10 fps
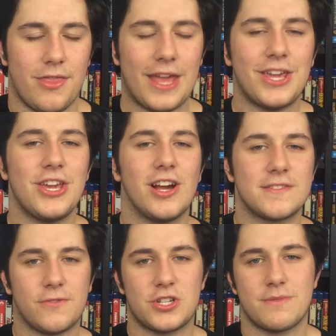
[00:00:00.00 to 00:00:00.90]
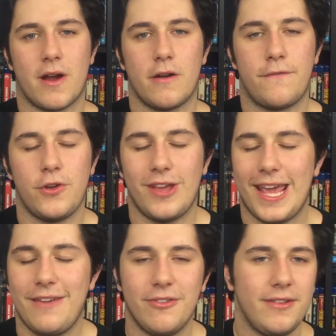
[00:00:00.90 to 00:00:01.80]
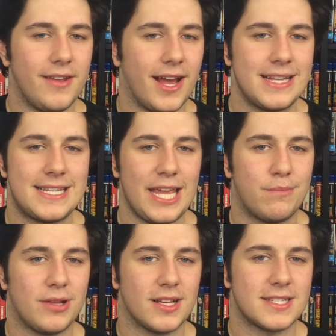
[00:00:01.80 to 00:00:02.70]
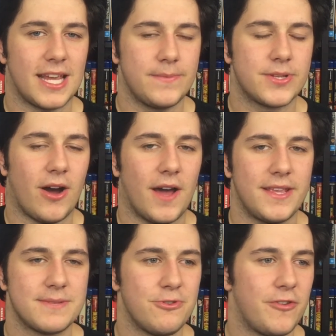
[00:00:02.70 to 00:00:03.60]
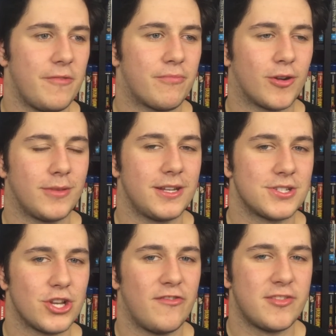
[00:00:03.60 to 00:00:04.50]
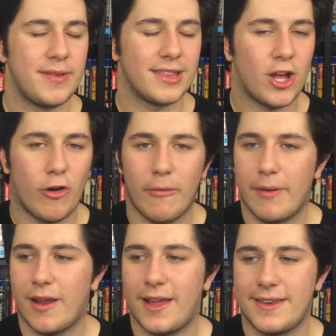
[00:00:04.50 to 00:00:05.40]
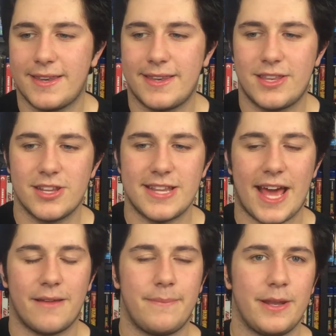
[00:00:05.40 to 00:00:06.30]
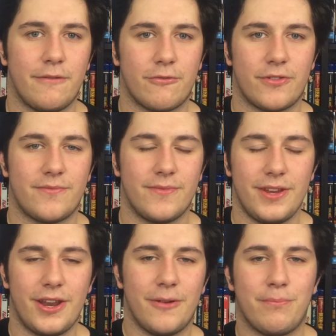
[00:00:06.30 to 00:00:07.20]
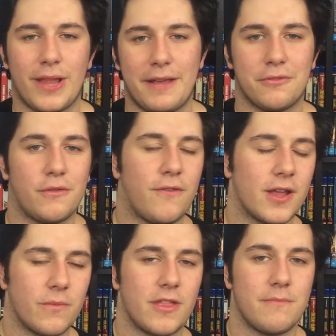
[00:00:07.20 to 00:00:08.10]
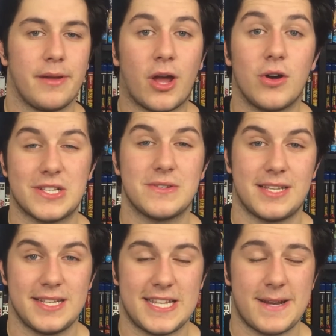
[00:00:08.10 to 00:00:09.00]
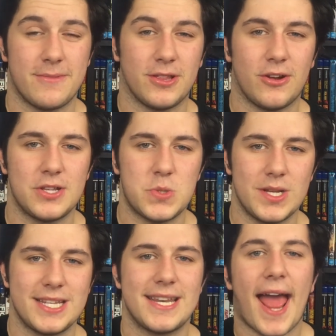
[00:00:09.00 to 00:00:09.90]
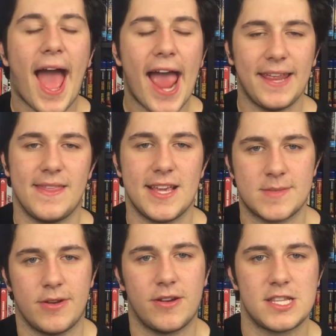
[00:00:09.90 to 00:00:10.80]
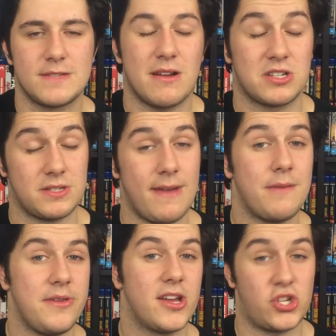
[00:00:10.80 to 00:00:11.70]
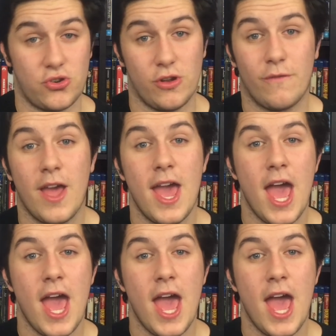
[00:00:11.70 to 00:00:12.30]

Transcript: Thank you guys for watching my review. Even a D+ seems high. This movie probably deserves a bit lower, but I just had a bit of, playful fun with it because I was in the cinema alone, so I didn't hate the experience as much as maybe I should have,